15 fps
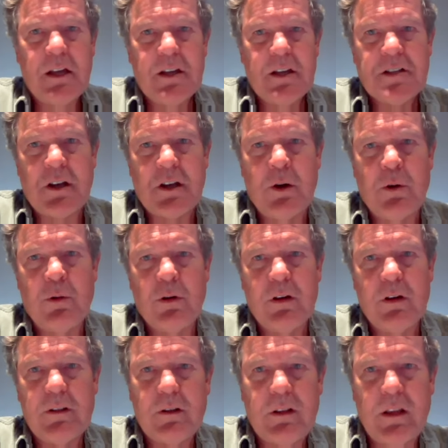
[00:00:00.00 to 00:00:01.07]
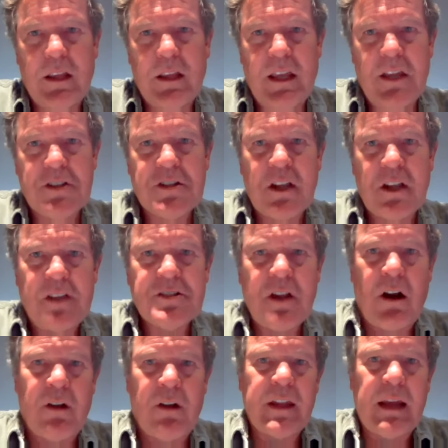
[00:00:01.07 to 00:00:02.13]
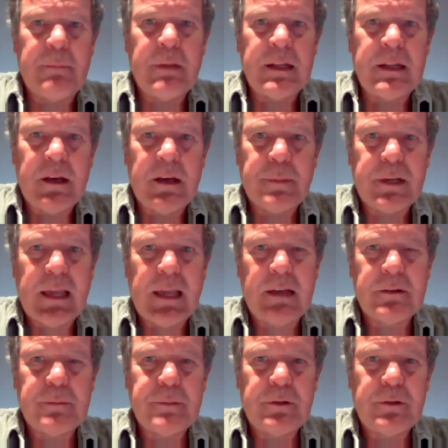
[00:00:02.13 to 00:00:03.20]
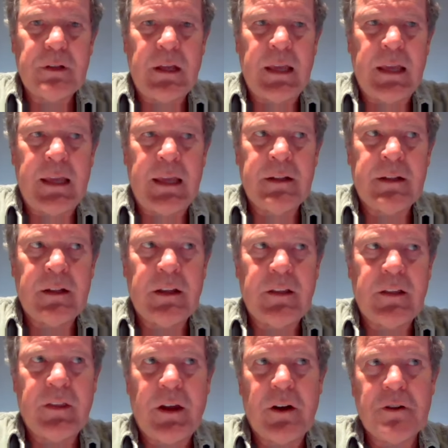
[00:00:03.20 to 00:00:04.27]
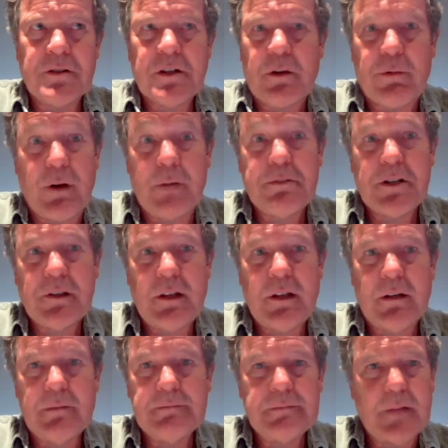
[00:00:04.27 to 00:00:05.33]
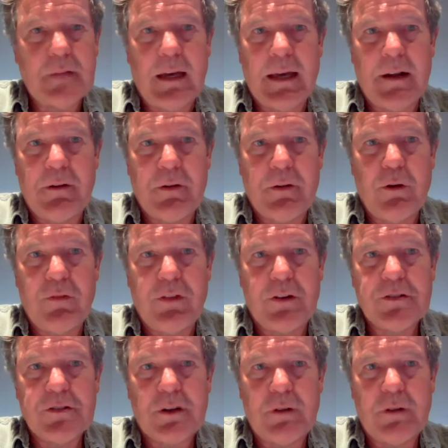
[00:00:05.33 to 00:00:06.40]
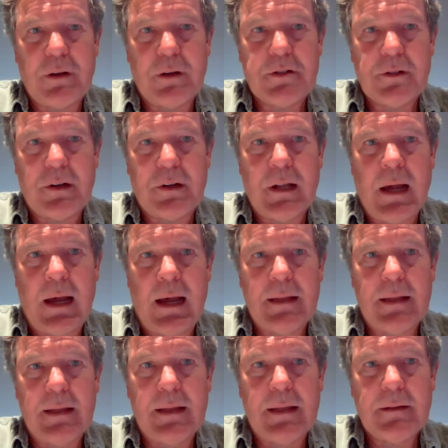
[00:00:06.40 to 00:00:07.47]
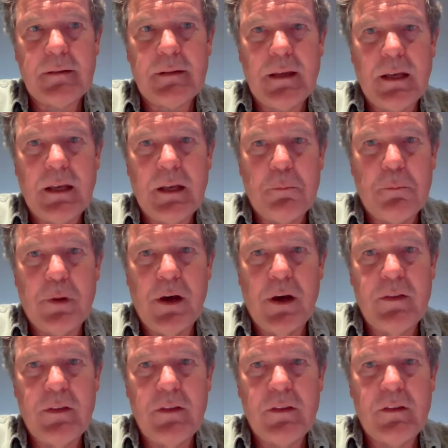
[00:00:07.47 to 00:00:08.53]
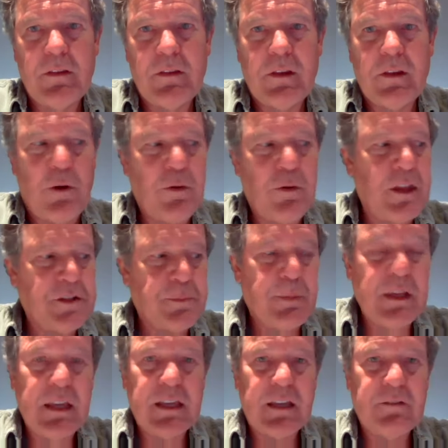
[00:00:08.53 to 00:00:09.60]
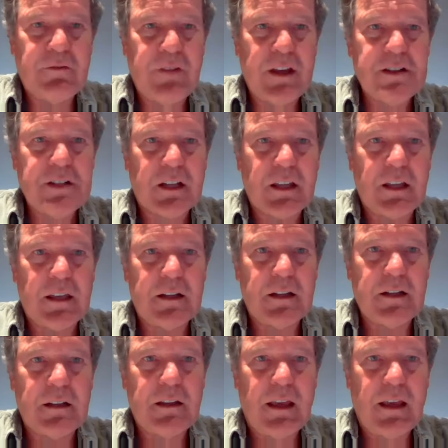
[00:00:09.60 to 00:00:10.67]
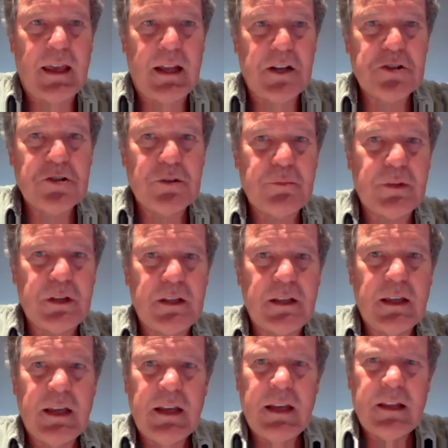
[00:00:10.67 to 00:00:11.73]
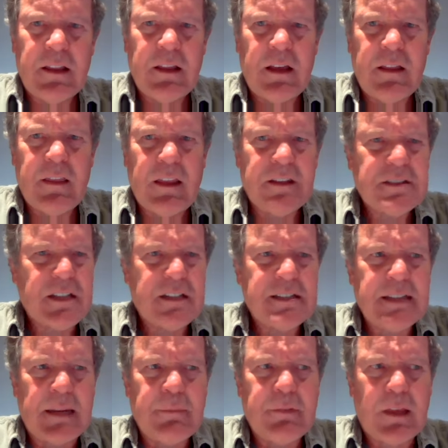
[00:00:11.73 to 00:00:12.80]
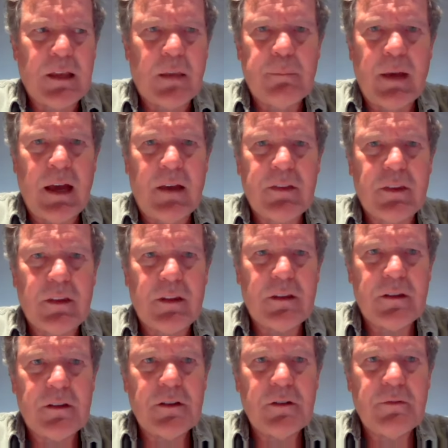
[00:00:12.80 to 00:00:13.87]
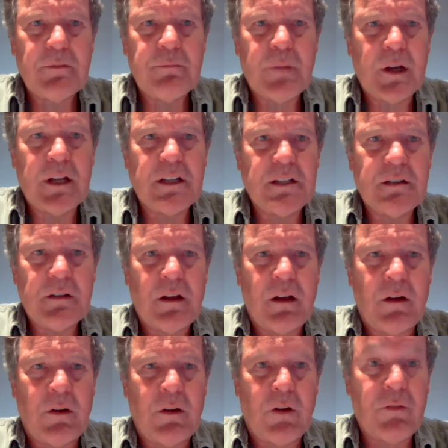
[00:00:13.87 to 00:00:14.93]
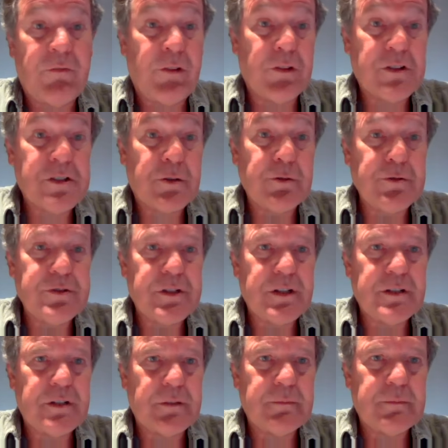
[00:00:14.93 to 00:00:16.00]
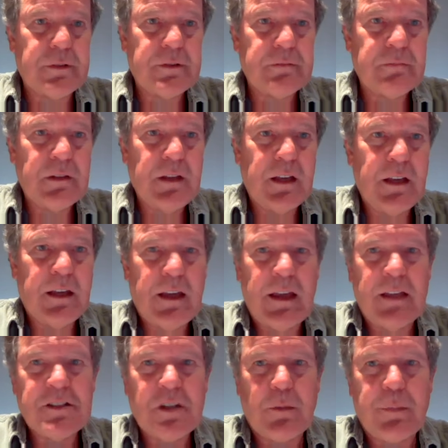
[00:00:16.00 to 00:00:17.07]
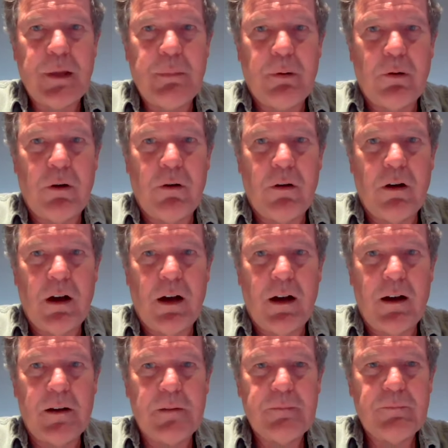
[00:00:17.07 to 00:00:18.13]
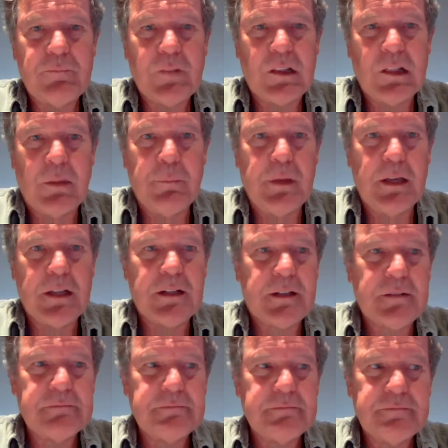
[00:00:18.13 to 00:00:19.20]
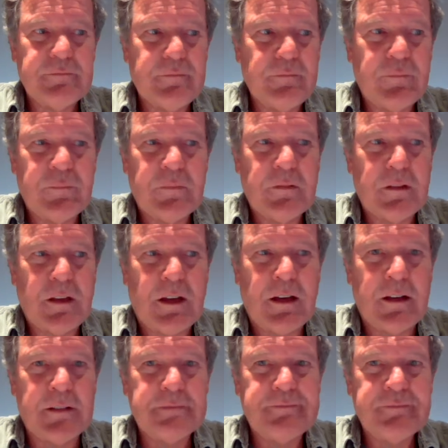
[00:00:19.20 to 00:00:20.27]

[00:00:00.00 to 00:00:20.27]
So is is are they not being held accountable and there's corruption there i don't know if there's corruption or not but you know it's being investigated and it should be that they said the same thing about the money on, on, for the school systems and so people uh, lament uh,